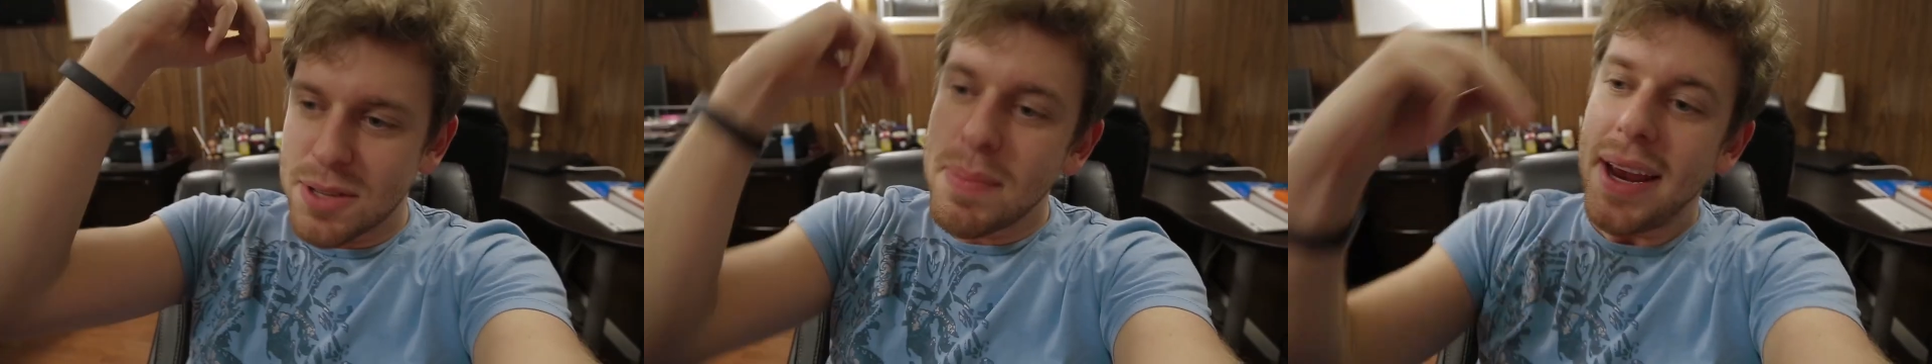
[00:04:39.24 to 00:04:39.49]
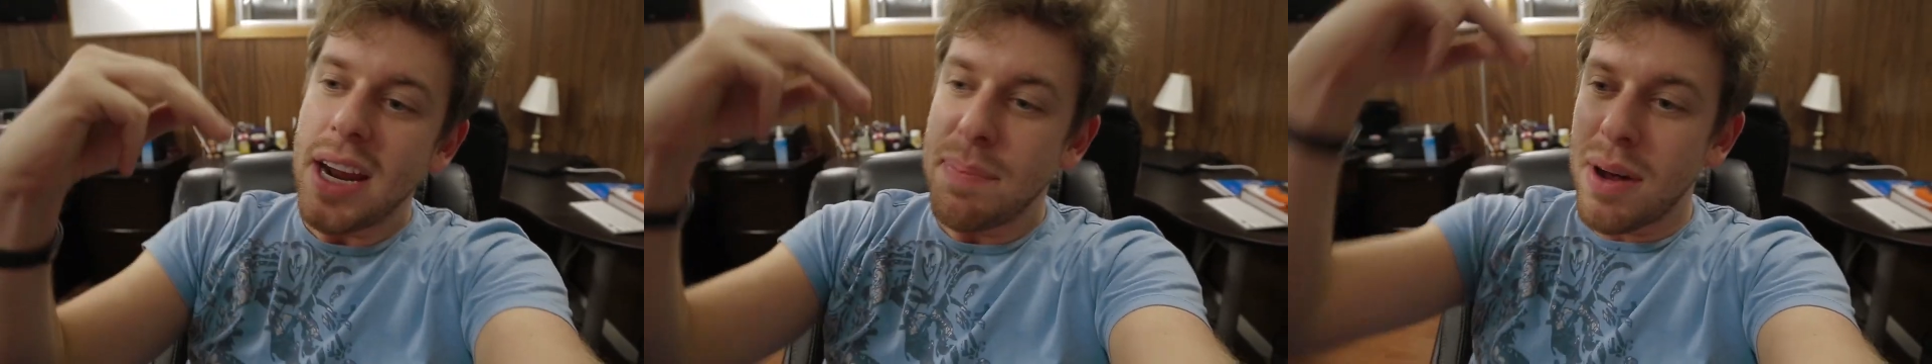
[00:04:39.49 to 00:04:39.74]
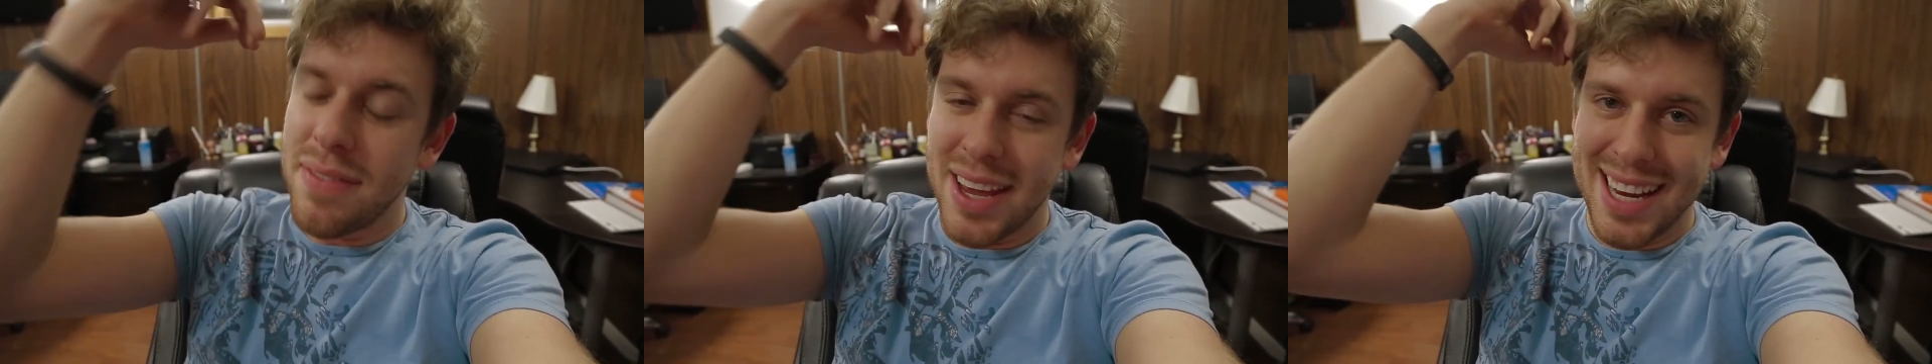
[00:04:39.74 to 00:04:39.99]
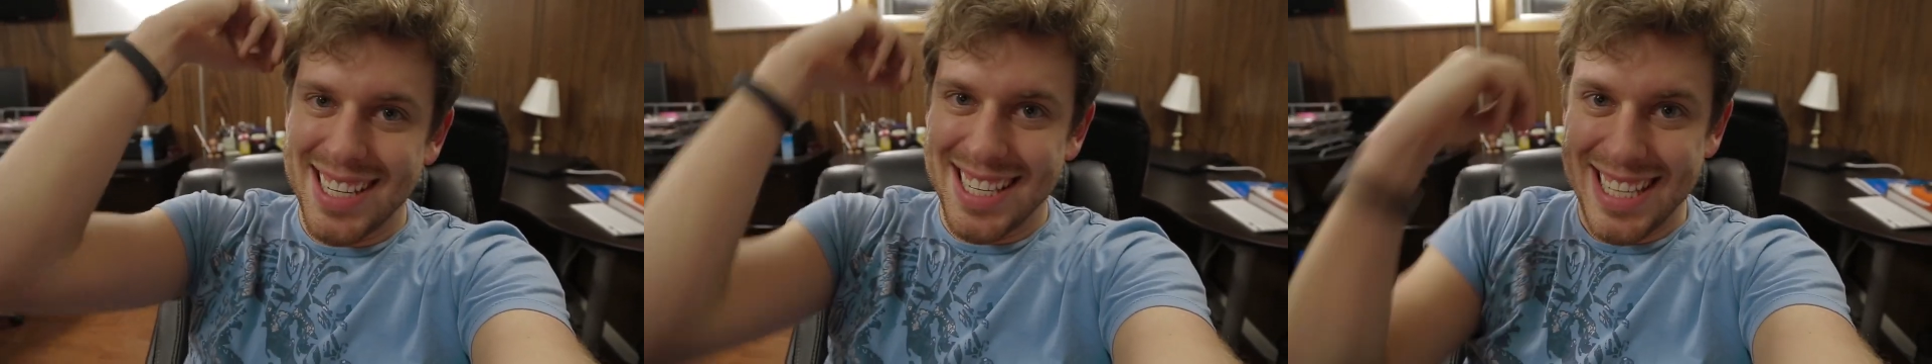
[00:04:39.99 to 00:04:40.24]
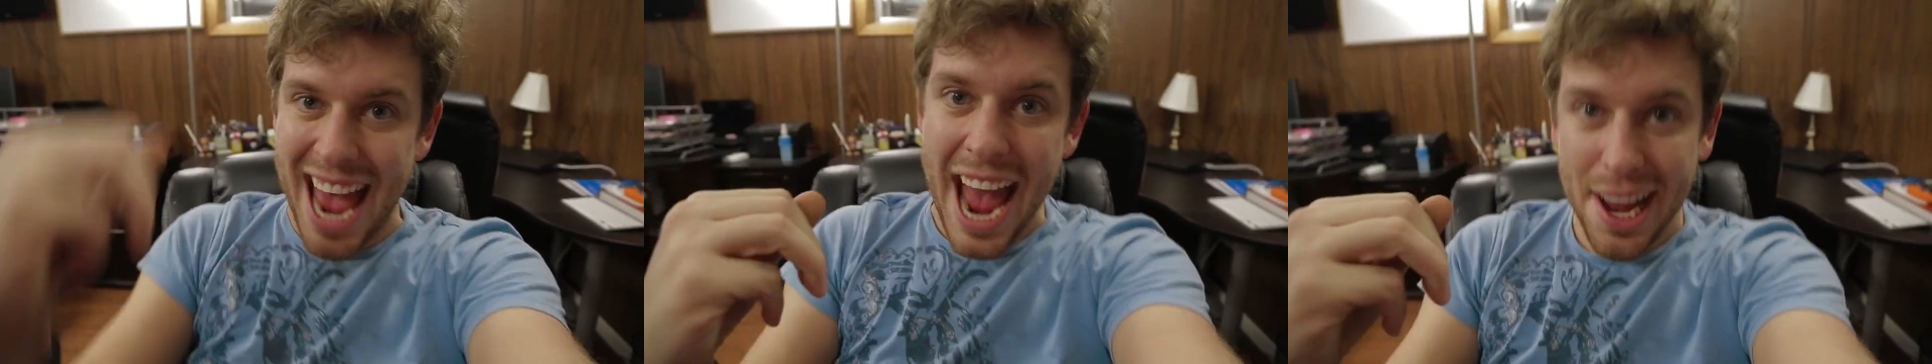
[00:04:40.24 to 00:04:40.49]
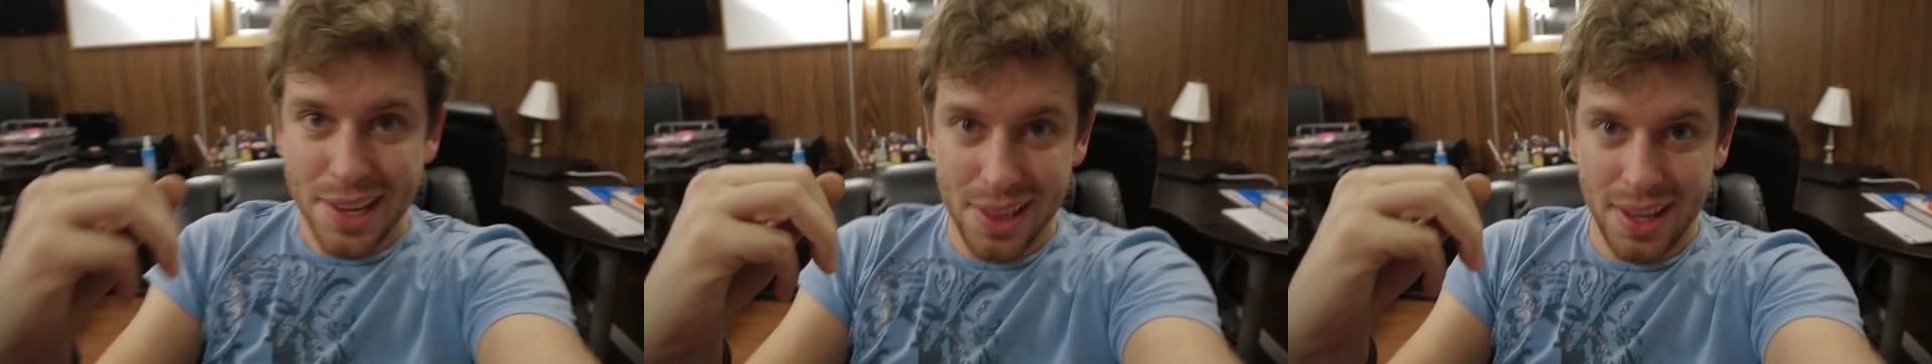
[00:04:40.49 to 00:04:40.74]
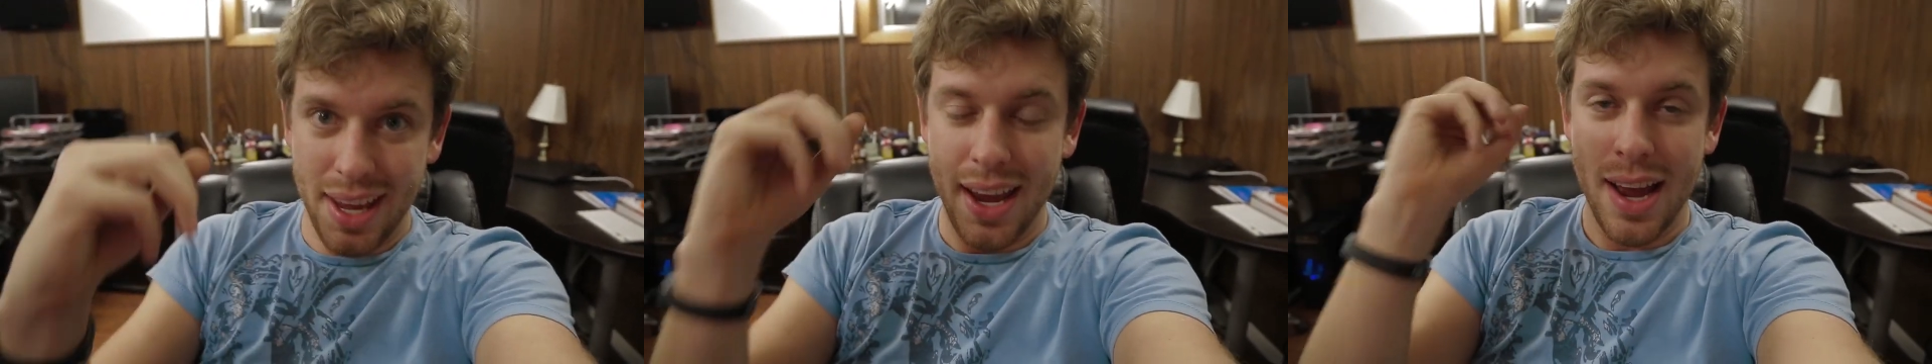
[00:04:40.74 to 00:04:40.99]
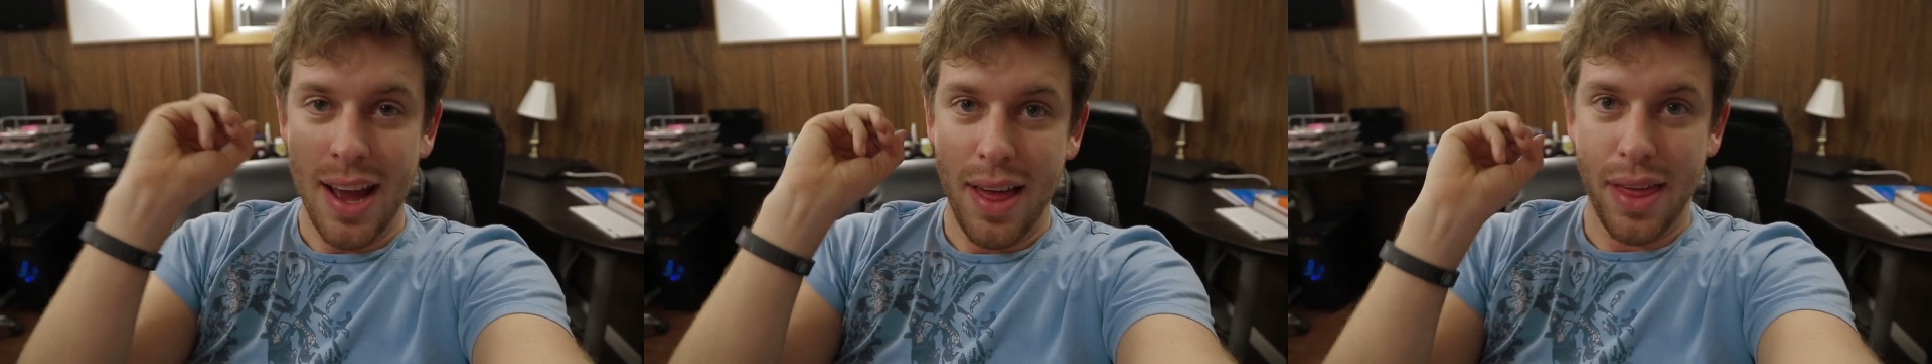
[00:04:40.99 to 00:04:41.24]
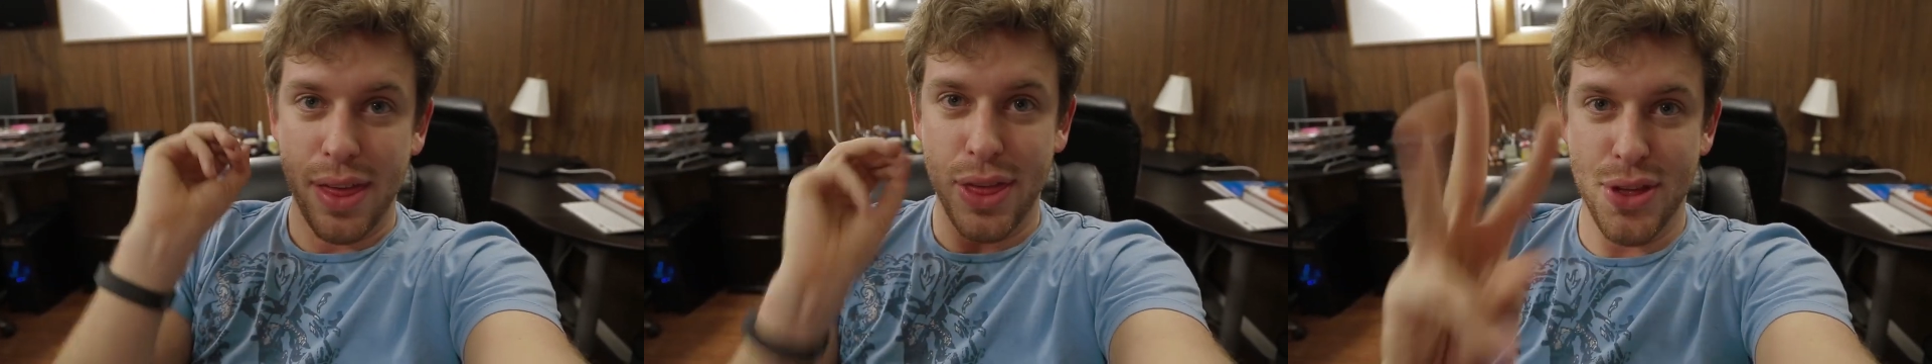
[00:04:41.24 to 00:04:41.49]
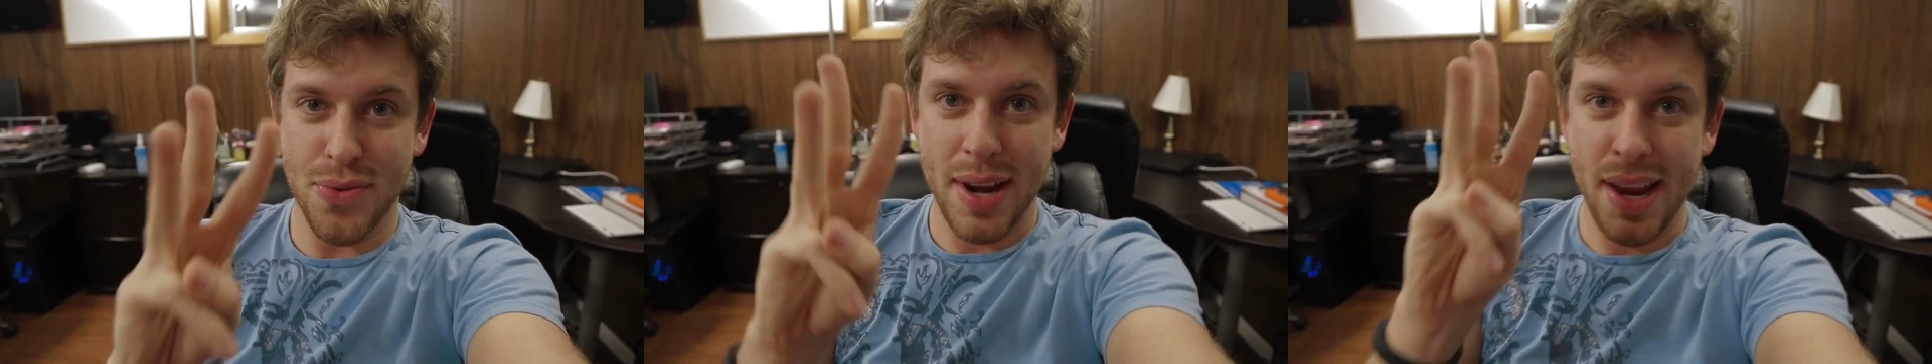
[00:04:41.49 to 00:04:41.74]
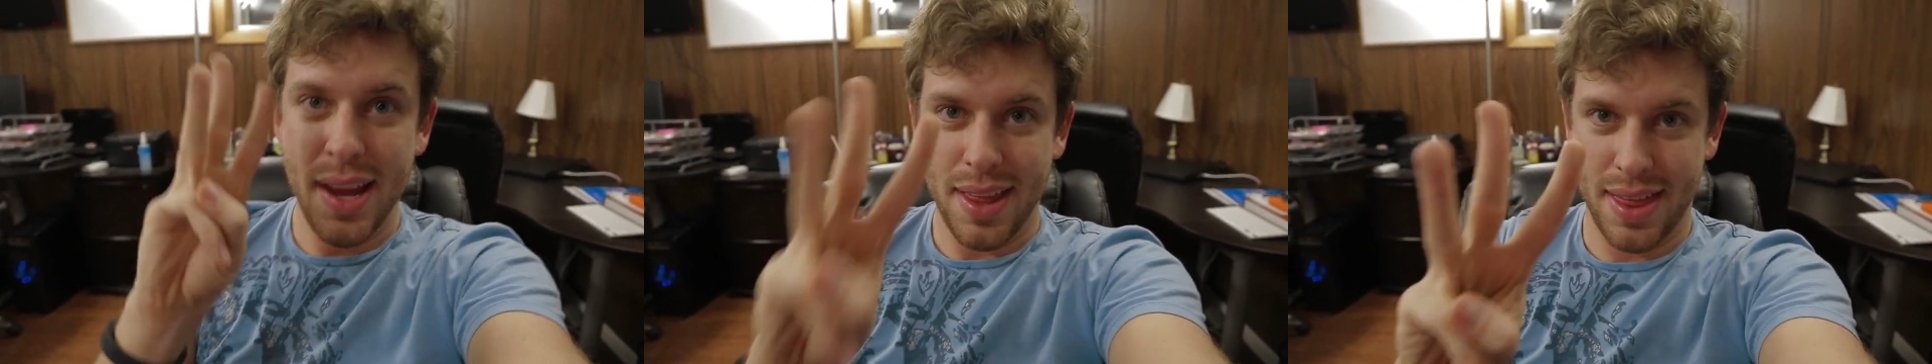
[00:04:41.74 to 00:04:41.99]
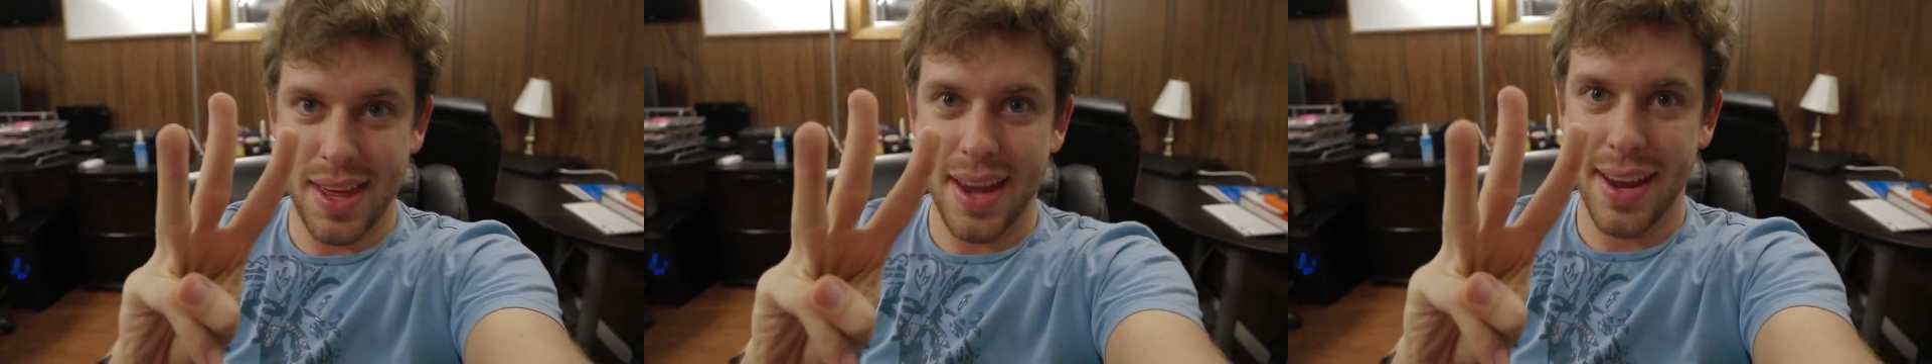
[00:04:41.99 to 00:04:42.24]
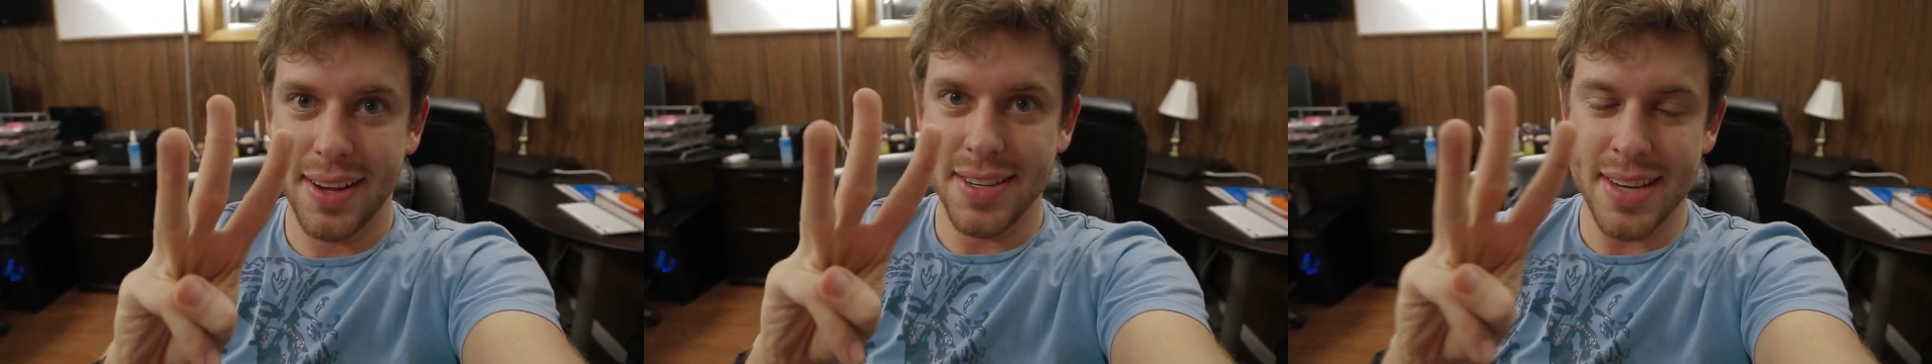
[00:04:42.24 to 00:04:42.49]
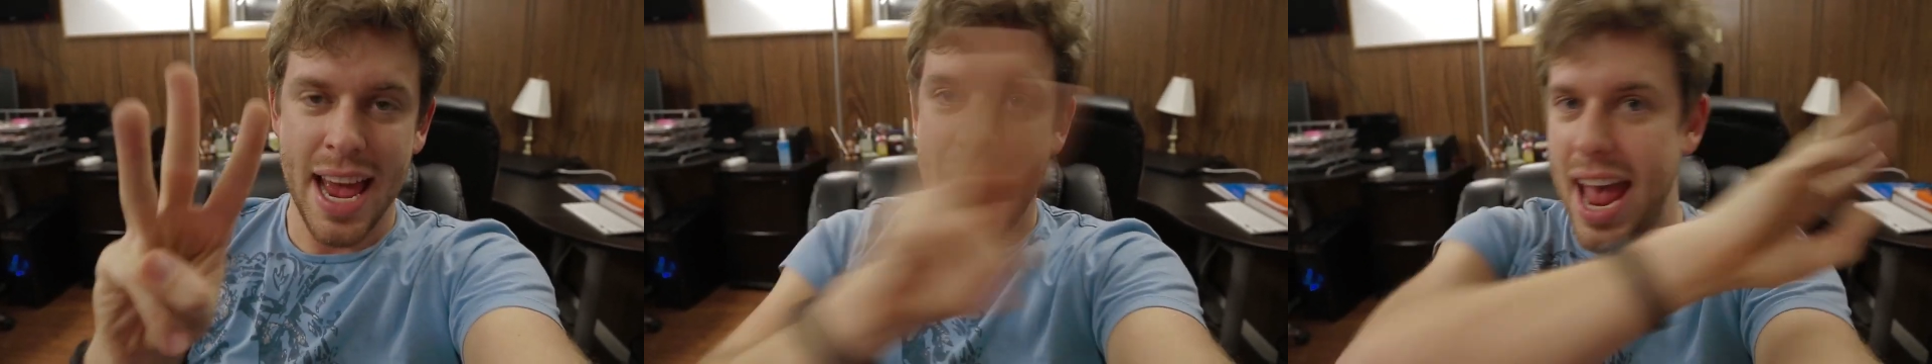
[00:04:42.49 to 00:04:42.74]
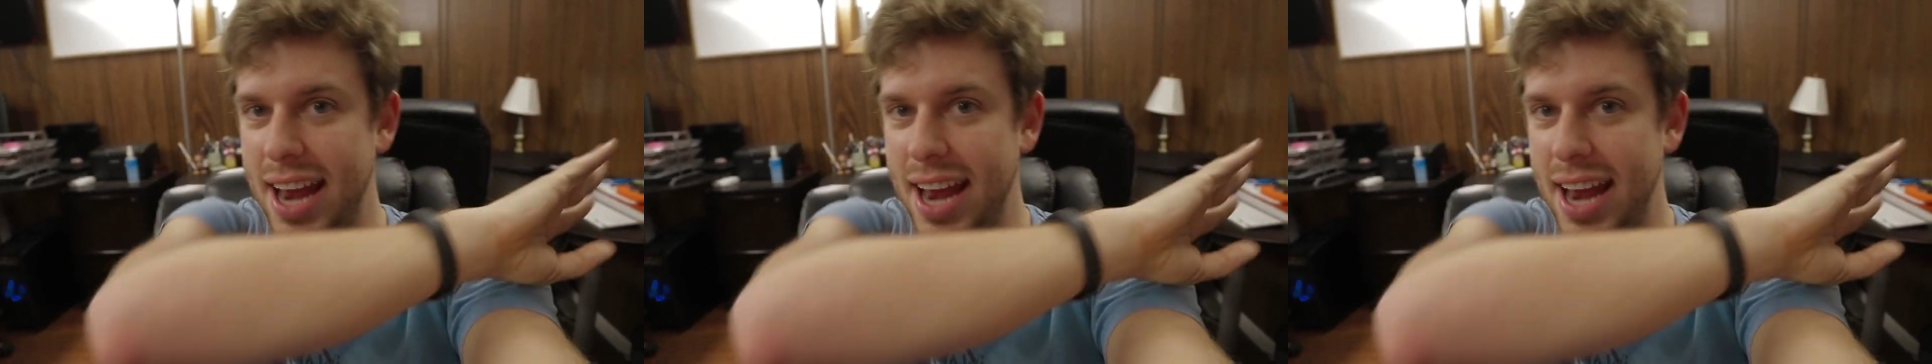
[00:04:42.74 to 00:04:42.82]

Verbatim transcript: is made up of exactly three things.